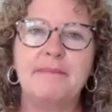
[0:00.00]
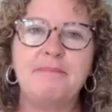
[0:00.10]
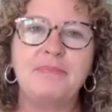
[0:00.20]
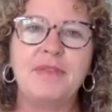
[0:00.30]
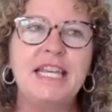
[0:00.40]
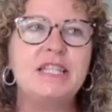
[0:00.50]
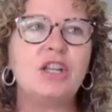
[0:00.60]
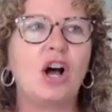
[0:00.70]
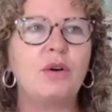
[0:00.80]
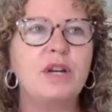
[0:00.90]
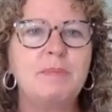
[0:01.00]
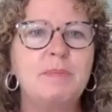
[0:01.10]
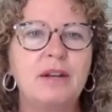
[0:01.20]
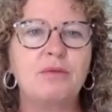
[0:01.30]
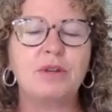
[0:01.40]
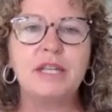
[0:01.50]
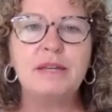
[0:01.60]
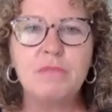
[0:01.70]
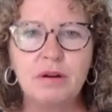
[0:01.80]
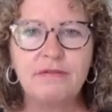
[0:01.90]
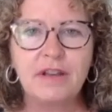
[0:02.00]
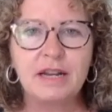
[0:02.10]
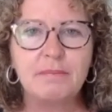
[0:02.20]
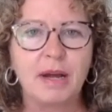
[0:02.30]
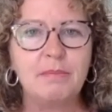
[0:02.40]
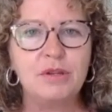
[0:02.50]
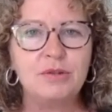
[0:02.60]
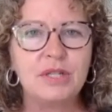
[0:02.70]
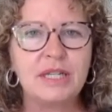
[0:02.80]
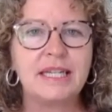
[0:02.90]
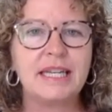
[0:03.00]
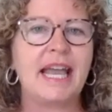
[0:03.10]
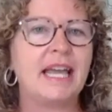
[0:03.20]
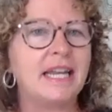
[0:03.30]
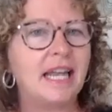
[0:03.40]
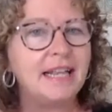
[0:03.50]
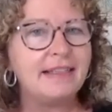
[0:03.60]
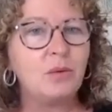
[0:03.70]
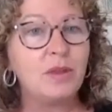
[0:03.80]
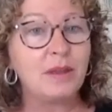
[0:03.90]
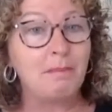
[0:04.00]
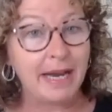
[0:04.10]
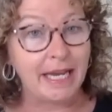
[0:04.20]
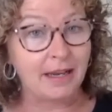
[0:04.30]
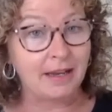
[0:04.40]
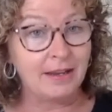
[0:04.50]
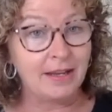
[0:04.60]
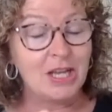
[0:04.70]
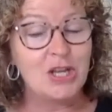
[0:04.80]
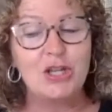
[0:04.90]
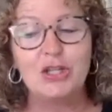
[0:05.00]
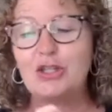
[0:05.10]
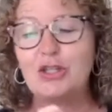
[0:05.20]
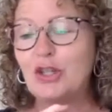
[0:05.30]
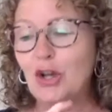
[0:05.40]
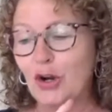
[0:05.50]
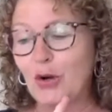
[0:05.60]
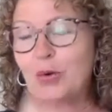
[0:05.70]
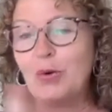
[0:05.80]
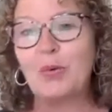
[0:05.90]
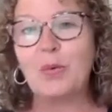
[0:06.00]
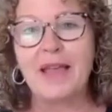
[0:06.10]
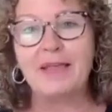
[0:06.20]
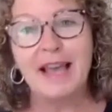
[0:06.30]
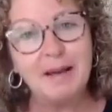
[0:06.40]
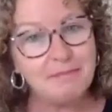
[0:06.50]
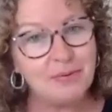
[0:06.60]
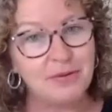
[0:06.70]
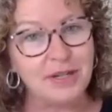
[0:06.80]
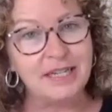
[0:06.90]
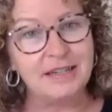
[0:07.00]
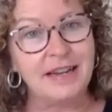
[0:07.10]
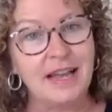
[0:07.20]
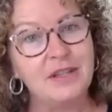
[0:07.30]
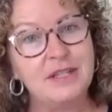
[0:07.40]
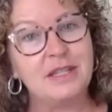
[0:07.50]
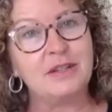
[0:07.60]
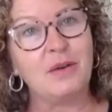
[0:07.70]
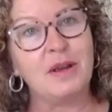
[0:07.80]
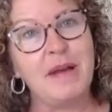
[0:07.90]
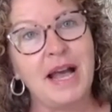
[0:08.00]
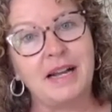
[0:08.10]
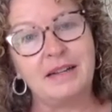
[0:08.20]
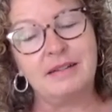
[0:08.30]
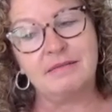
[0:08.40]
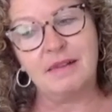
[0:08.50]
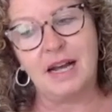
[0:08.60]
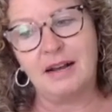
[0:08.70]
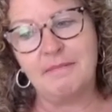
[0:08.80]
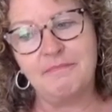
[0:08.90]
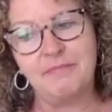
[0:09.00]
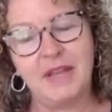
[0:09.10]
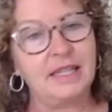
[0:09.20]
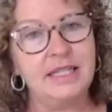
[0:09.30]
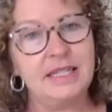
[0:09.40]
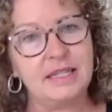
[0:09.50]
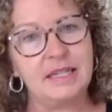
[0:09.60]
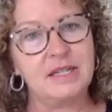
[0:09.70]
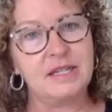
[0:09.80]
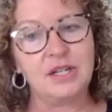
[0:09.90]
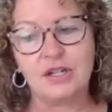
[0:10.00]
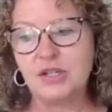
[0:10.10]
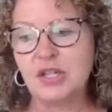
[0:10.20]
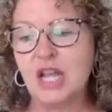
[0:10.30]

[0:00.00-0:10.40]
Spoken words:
he's always been really motivated by music and anything with a mic. So at that point, now this is going back at least 6 years,